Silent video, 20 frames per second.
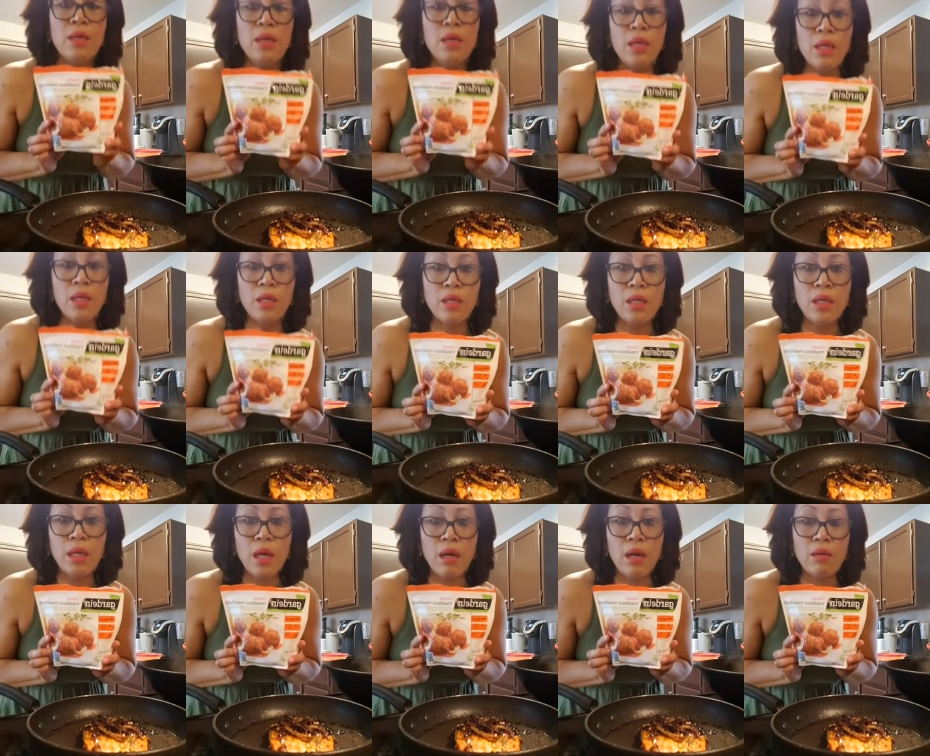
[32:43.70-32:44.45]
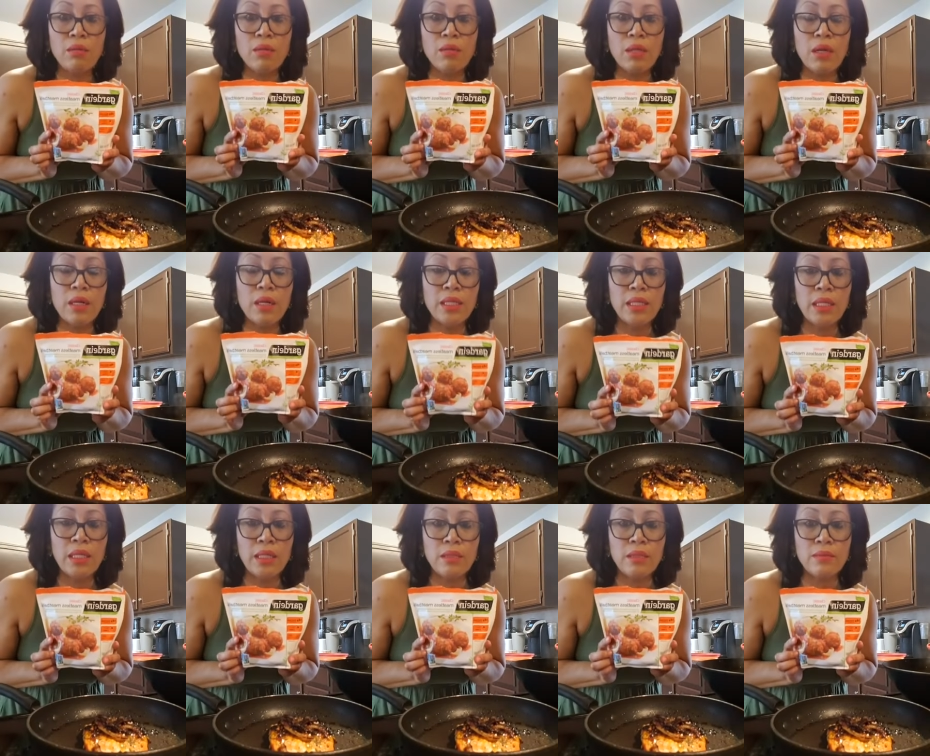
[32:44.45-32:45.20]
There you go.
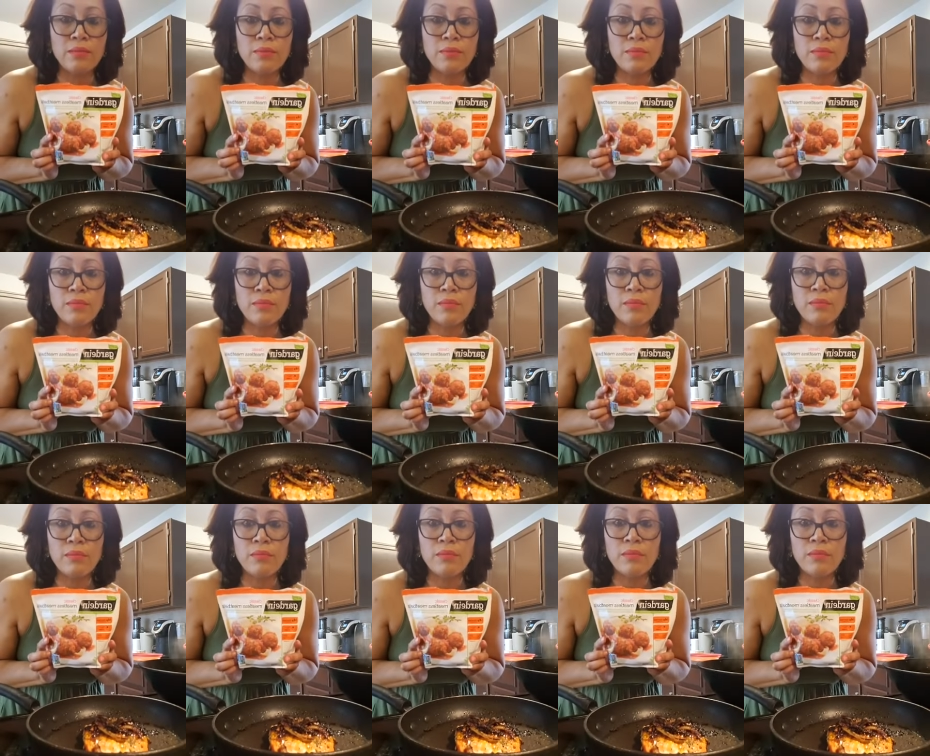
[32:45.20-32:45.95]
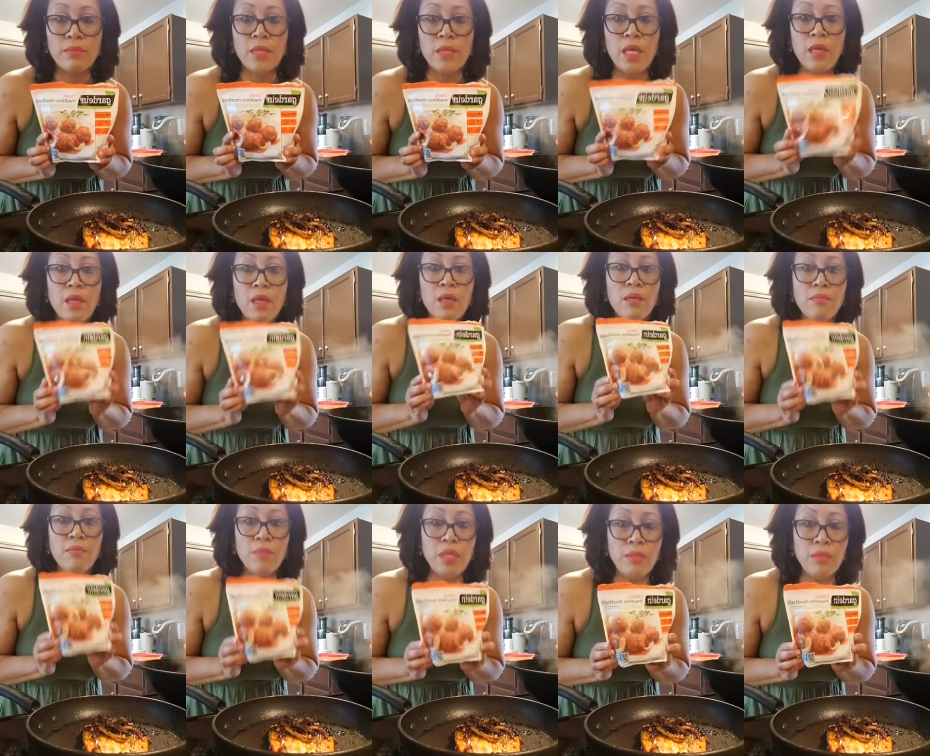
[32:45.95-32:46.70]
Gardein
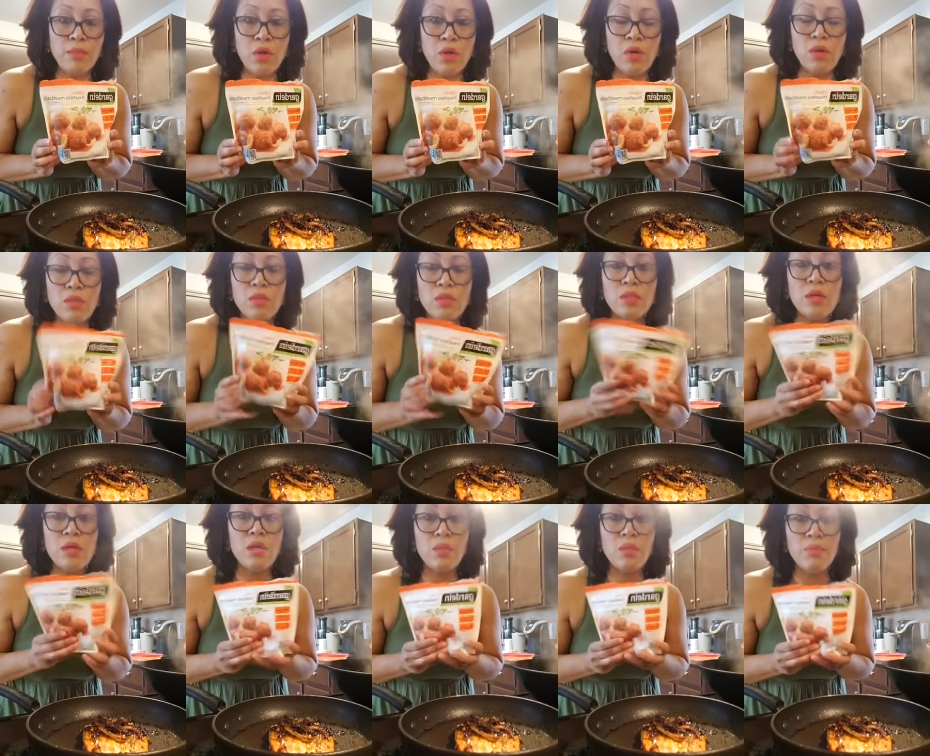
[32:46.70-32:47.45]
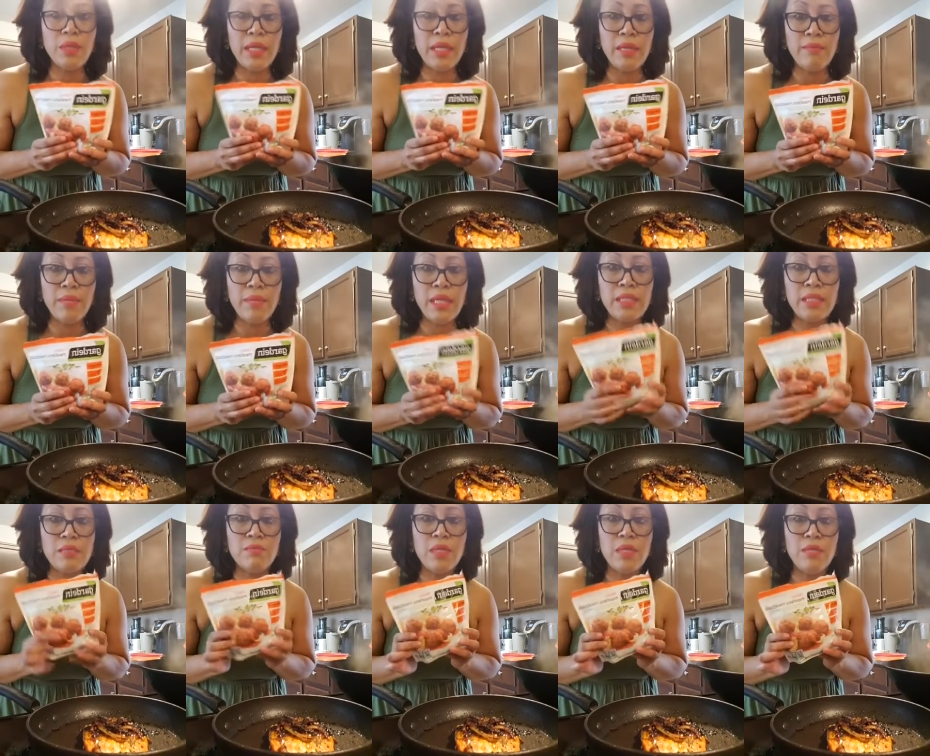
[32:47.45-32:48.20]
meatballs,
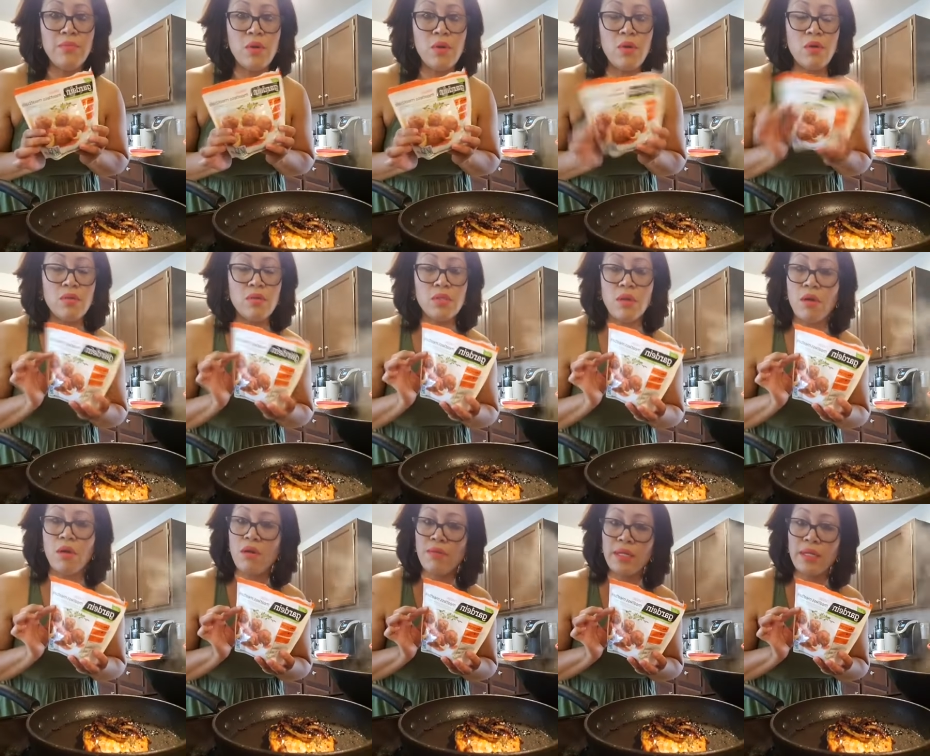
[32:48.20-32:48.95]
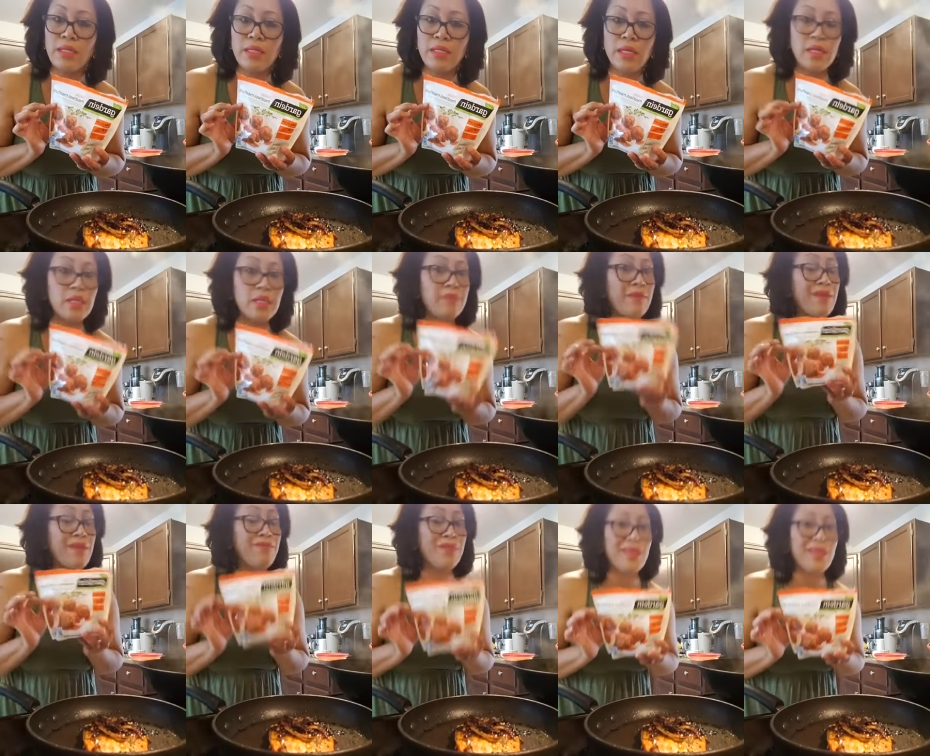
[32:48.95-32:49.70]
plant-based meatballs already done. If
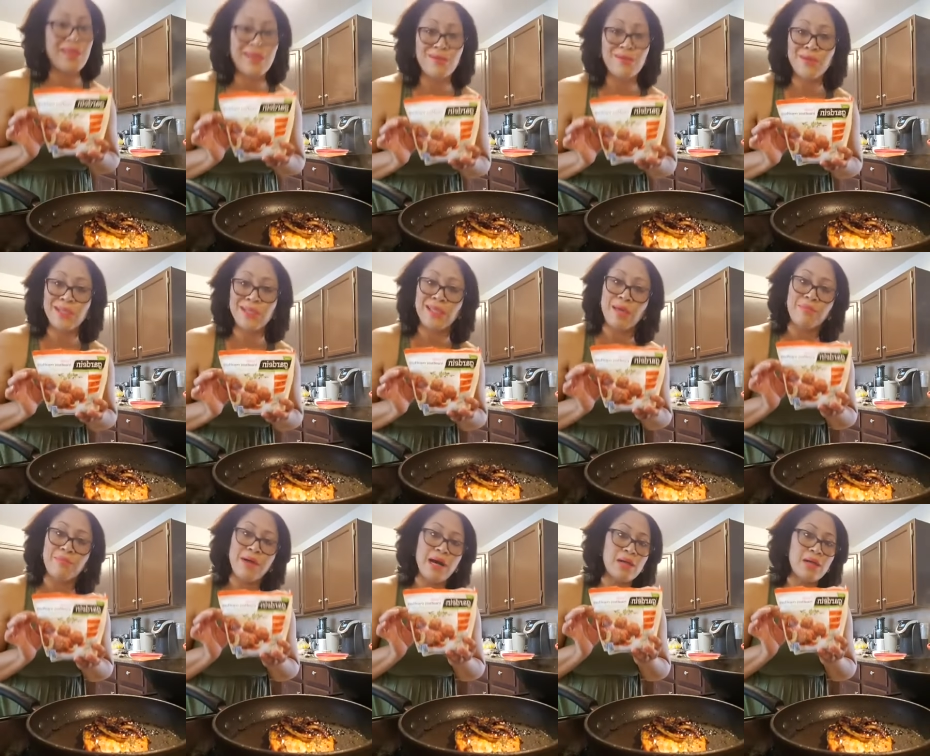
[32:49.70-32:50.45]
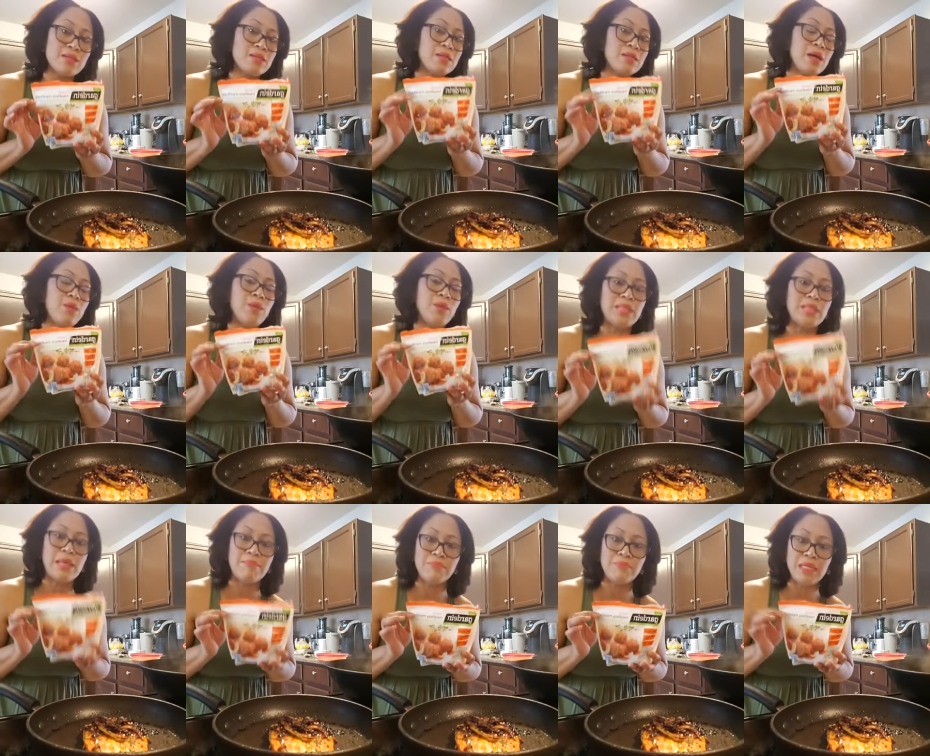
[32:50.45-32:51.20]
I feel like I want that pasta, I want
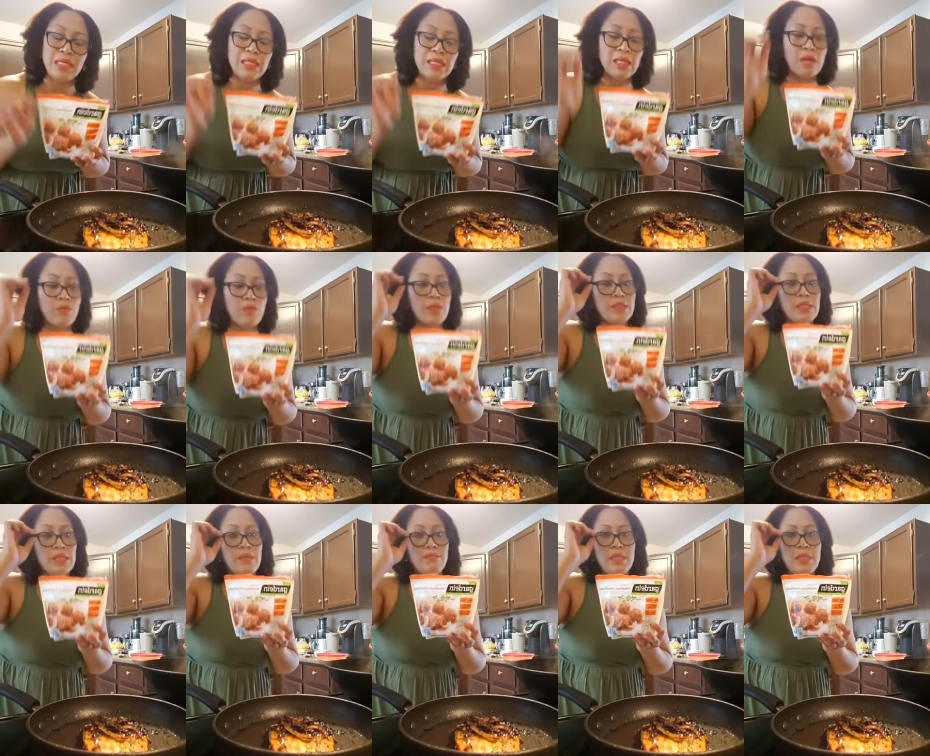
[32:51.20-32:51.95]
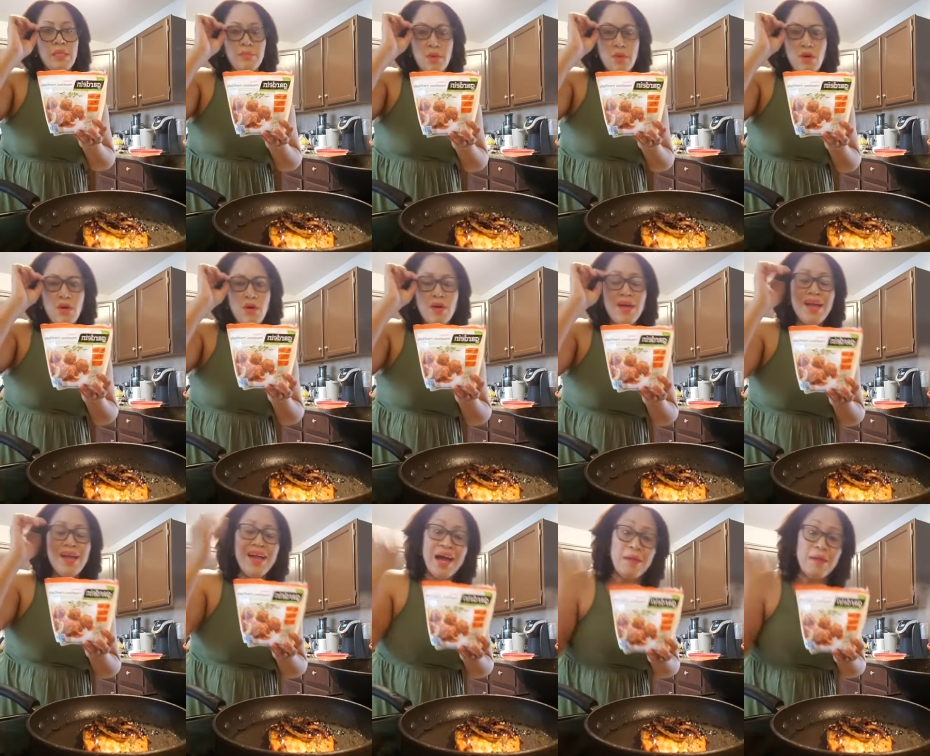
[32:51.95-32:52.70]
that meat, I want that meatball.
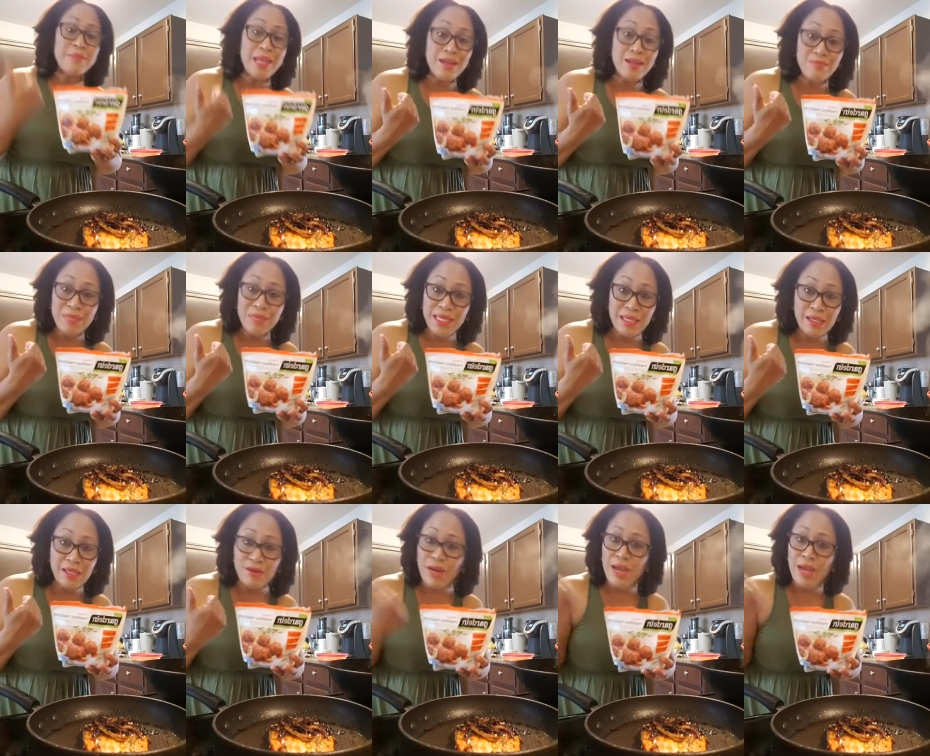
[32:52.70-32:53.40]
I'm not a meat eater.